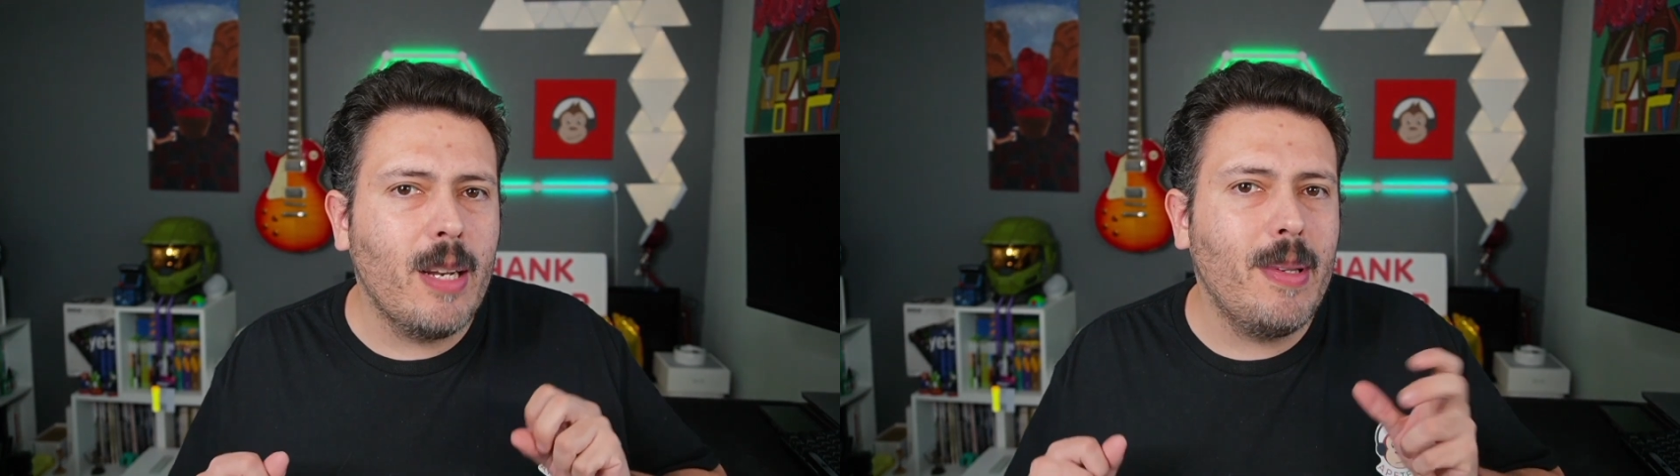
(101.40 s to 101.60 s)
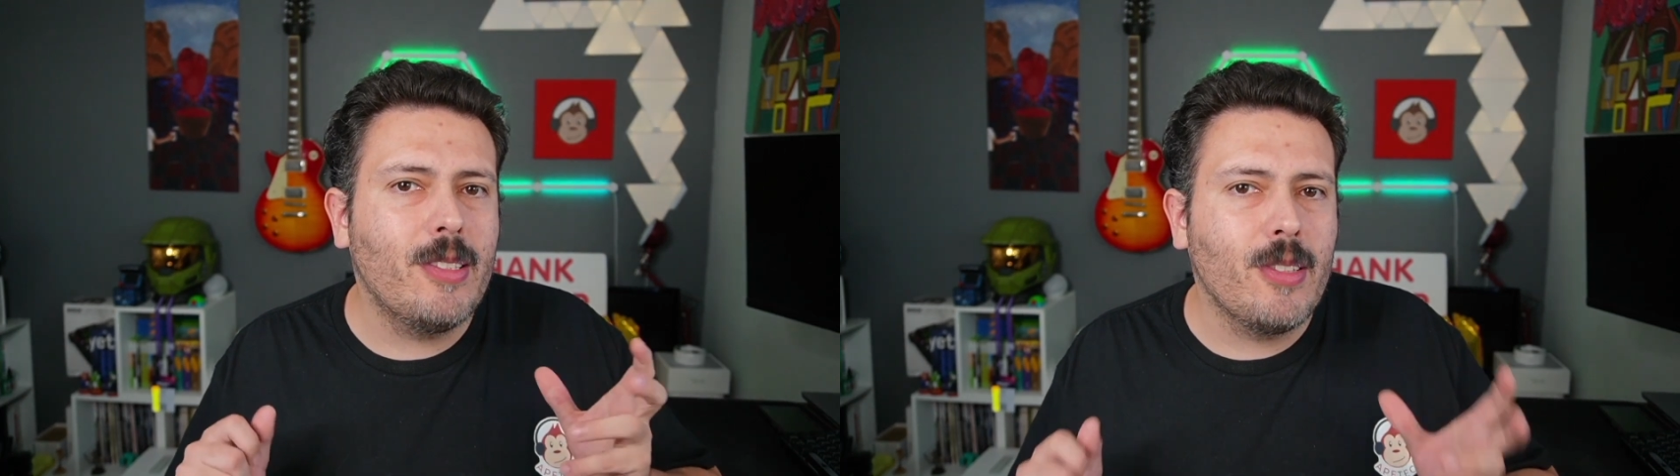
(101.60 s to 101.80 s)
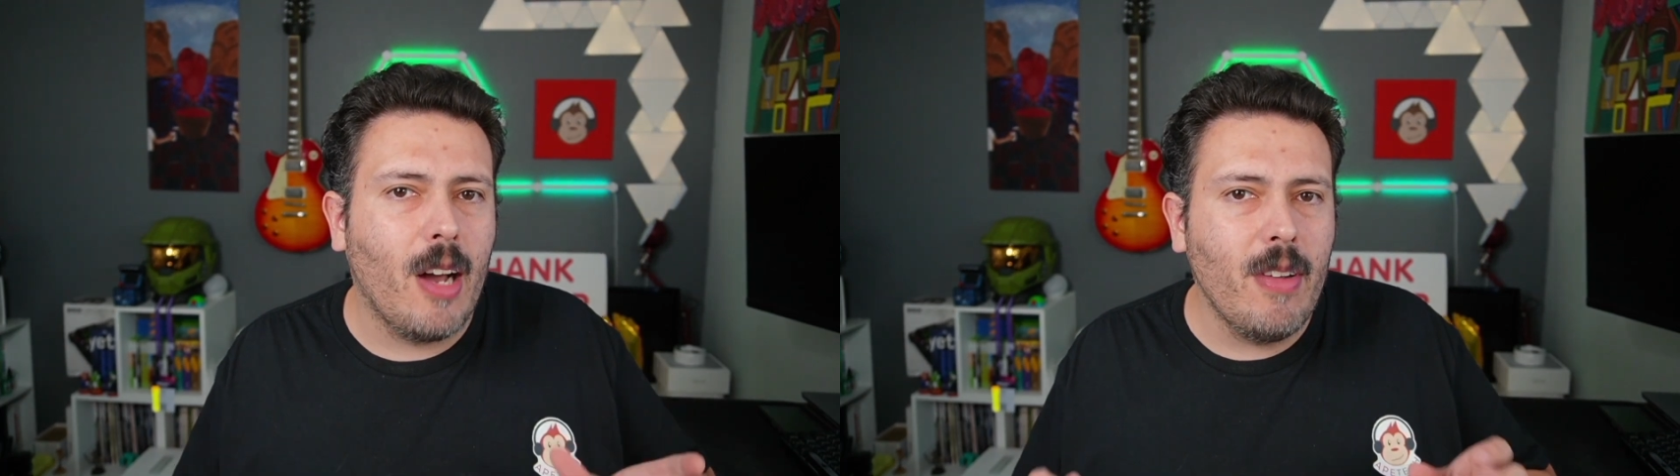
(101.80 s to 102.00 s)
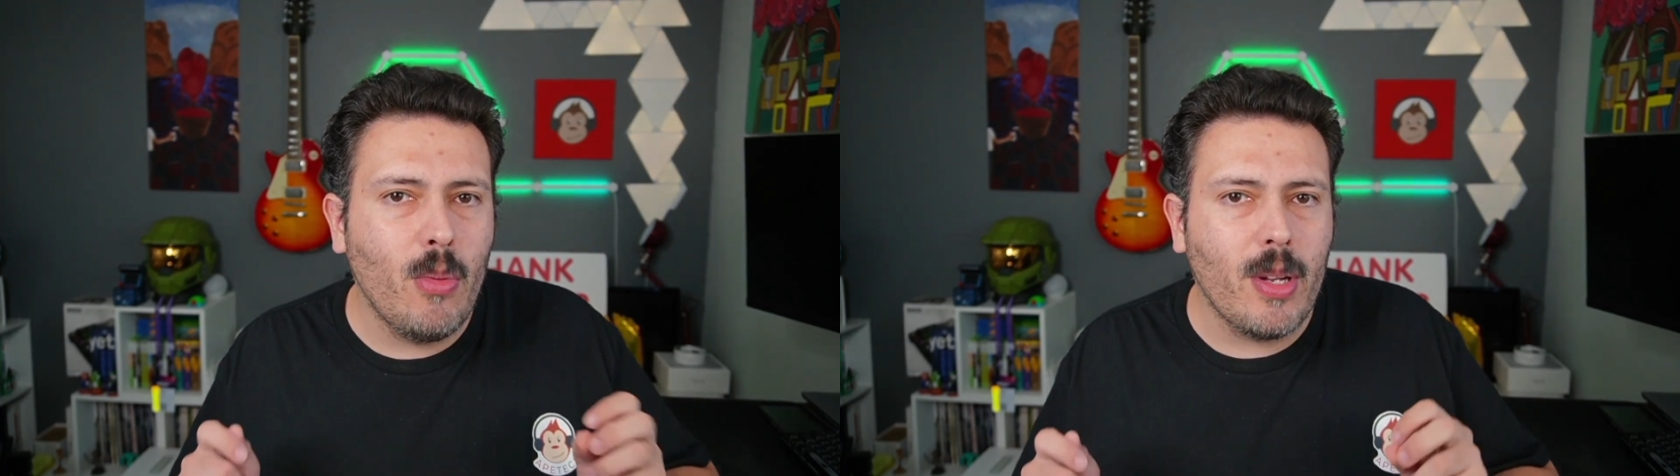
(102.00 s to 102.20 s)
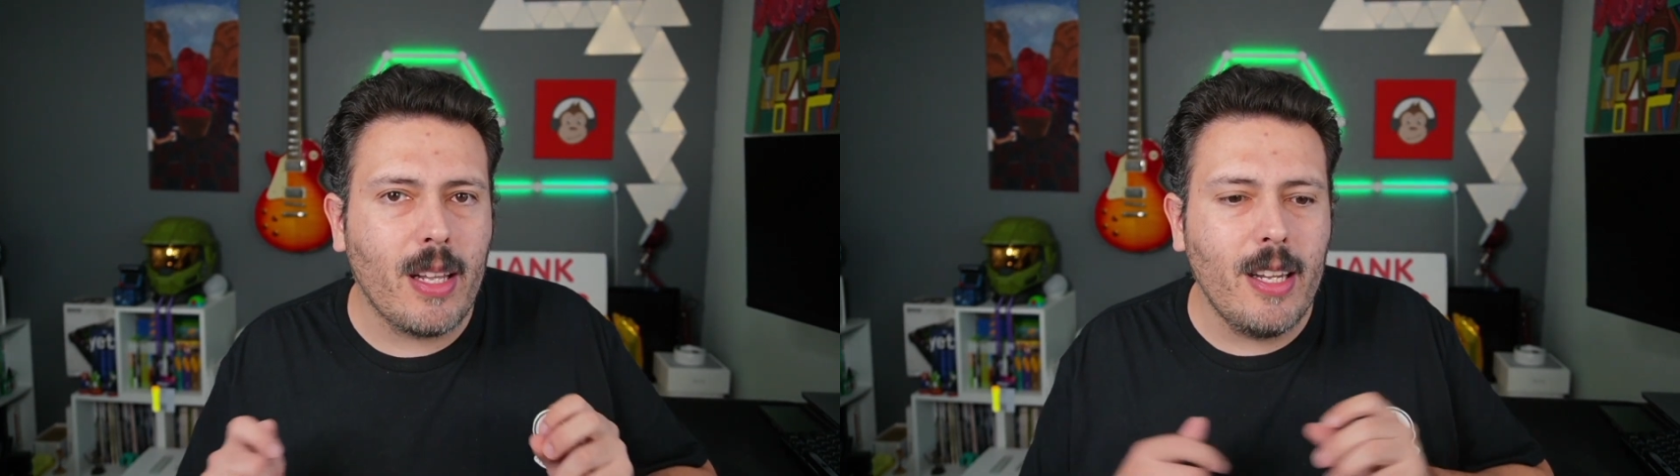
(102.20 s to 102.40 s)
to be solving
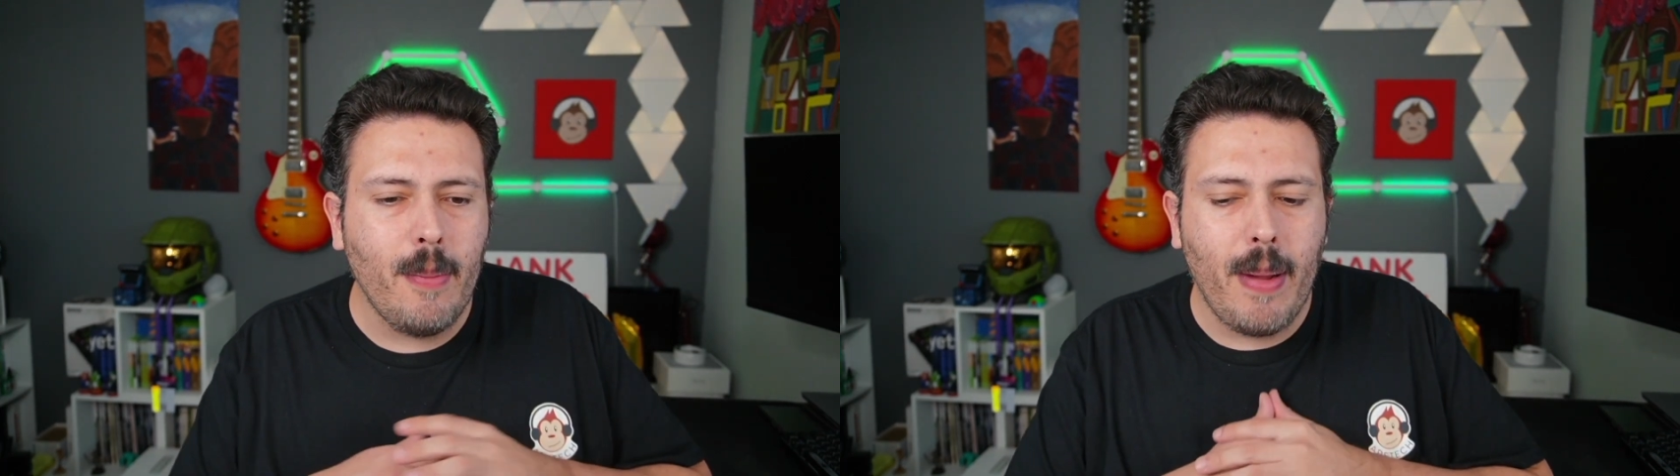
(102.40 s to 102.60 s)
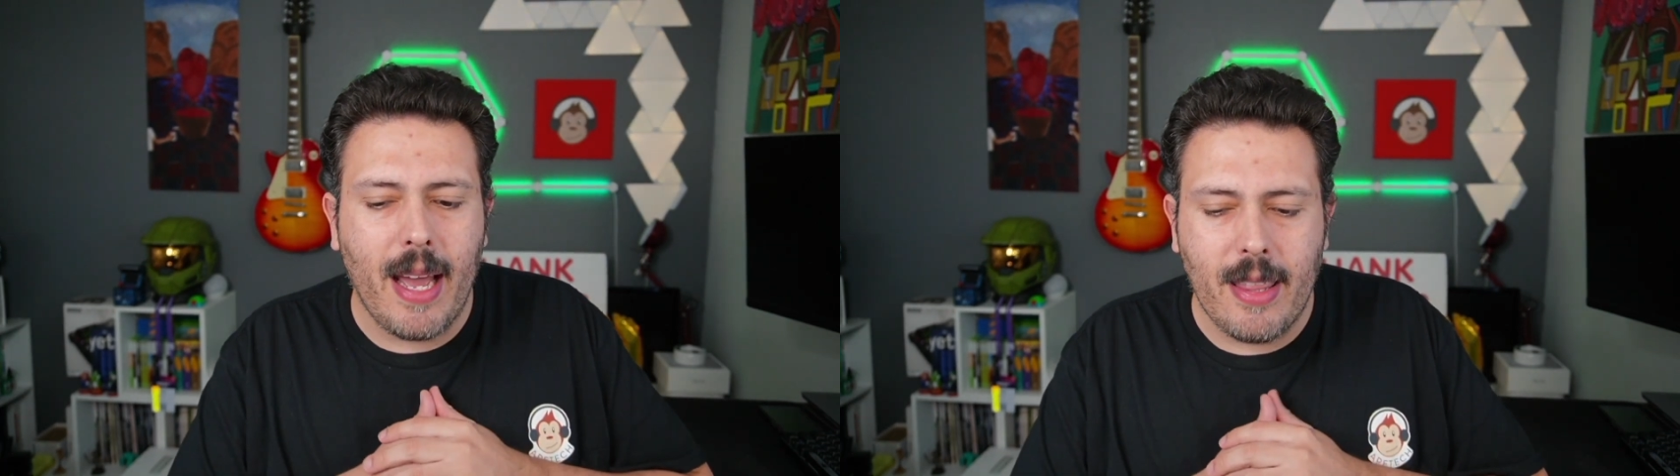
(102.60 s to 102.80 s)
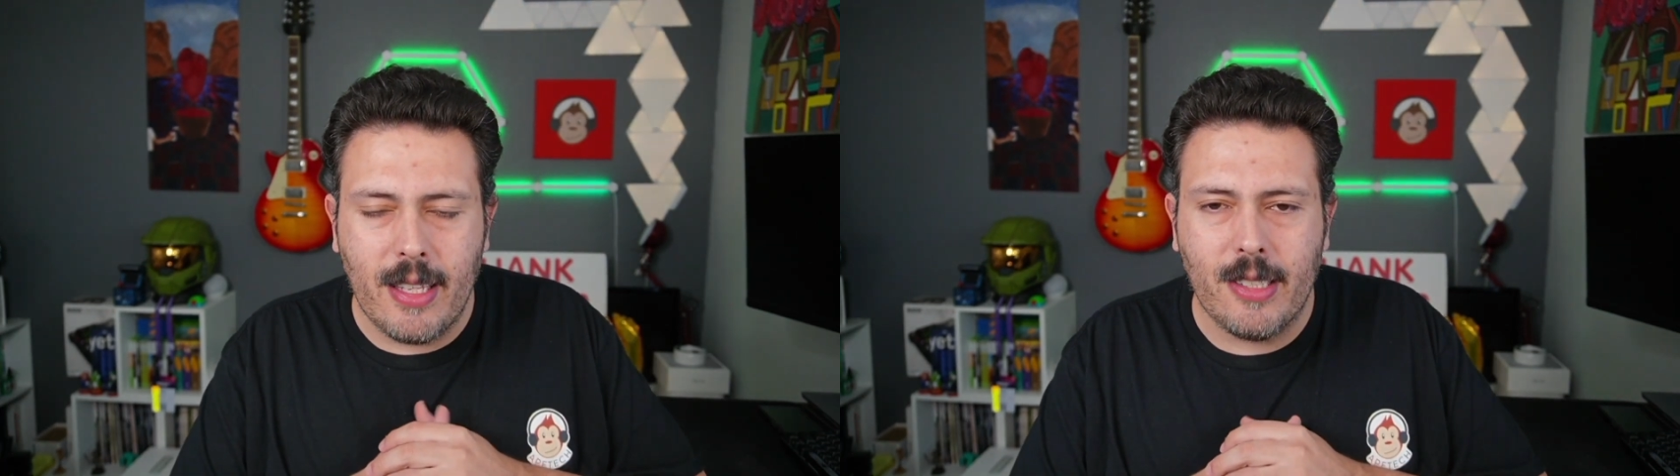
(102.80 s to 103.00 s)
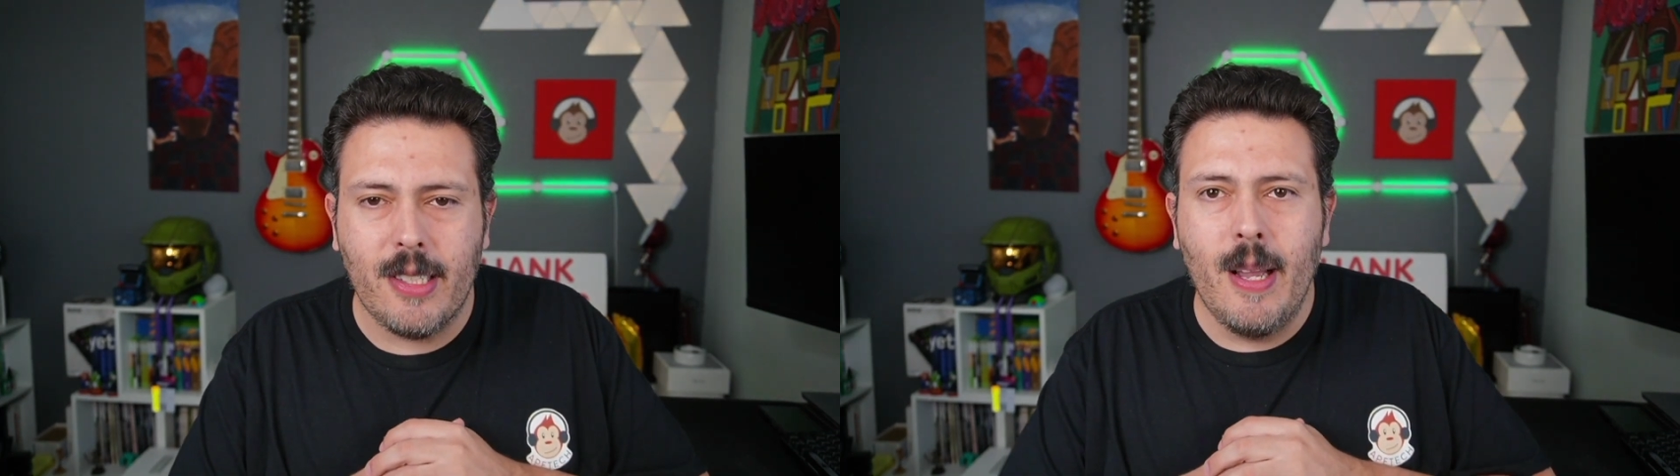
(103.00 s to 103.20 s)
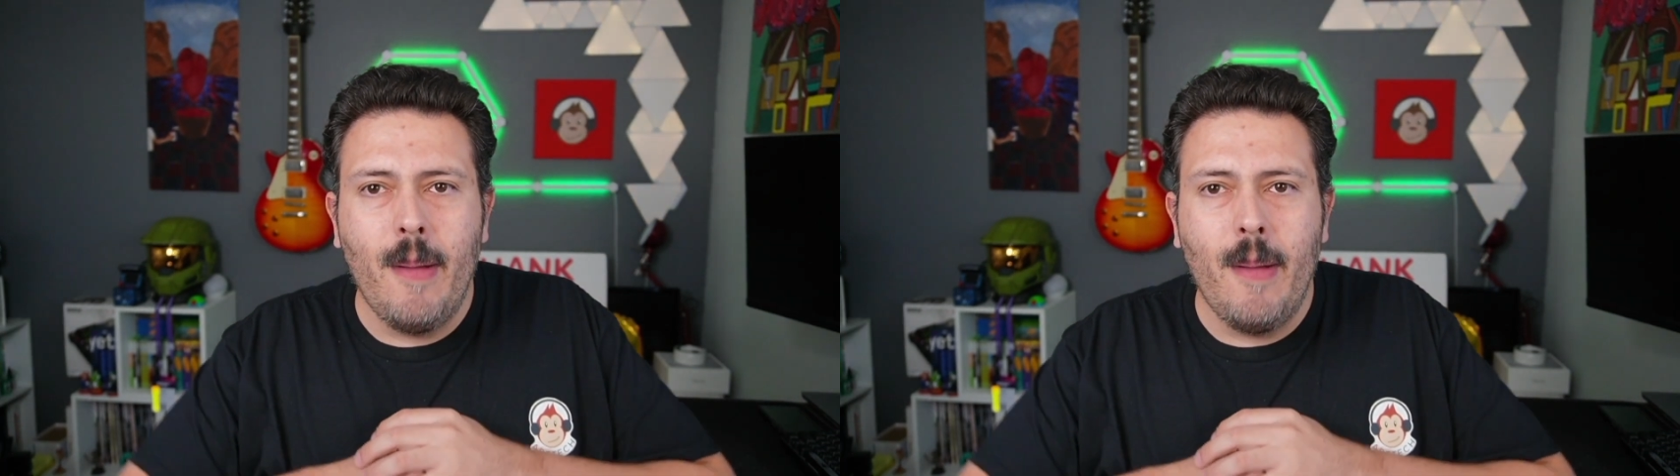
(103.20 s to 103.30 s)
with ClearPath is